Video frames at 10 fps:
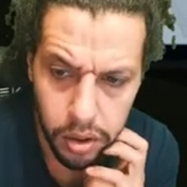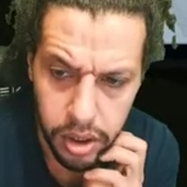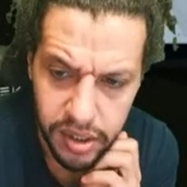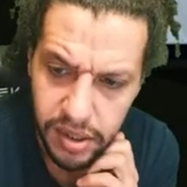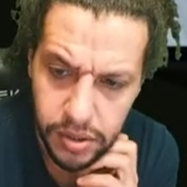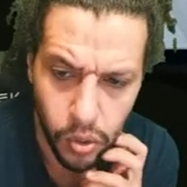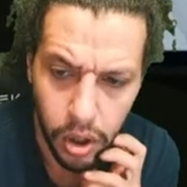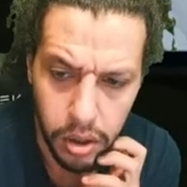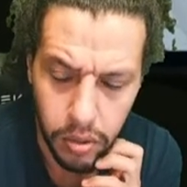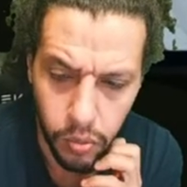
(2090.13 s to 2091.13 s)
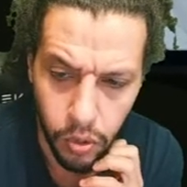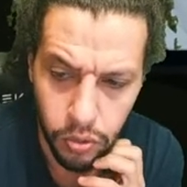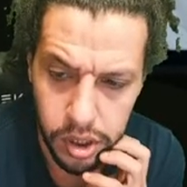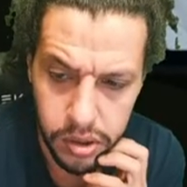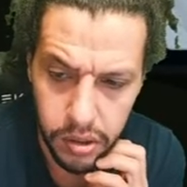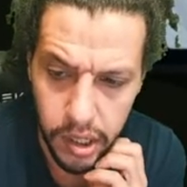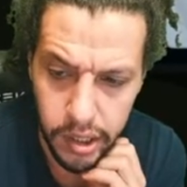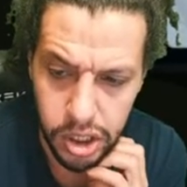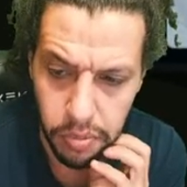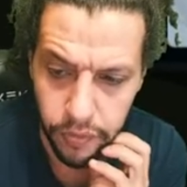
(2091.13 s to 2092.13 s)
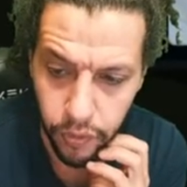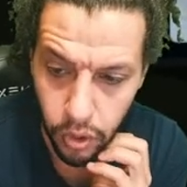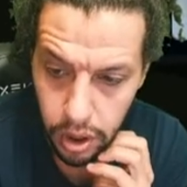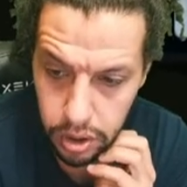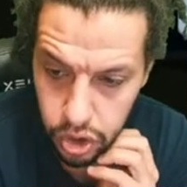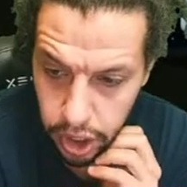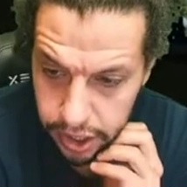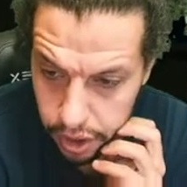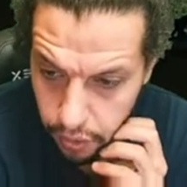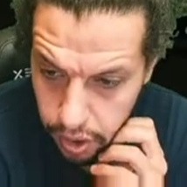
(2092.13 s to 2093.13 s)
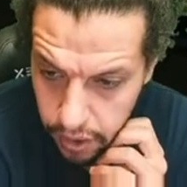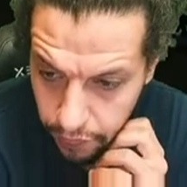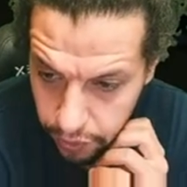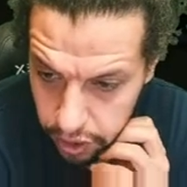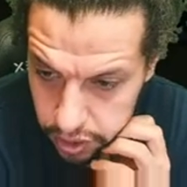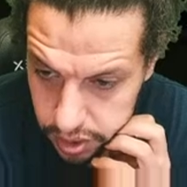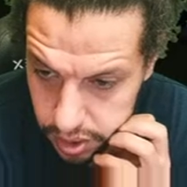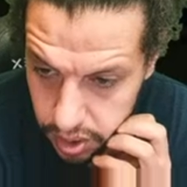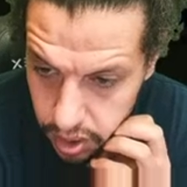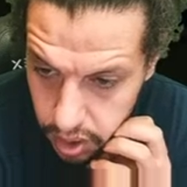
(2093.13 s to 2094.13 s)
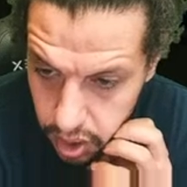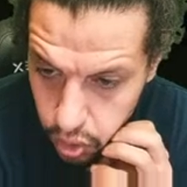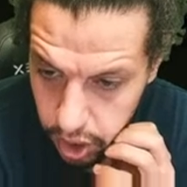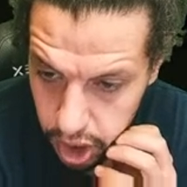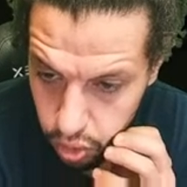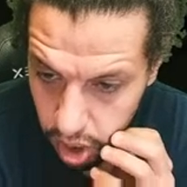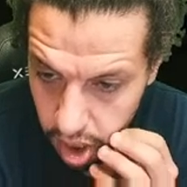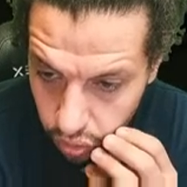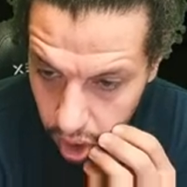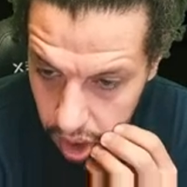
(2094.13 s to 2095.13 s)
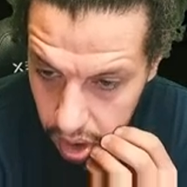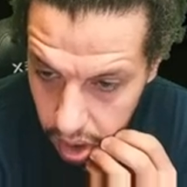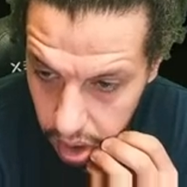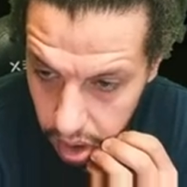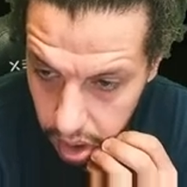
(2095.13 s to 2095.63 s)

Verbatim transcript: Or this is what? All oh, this uh, actually before January 1st, 2023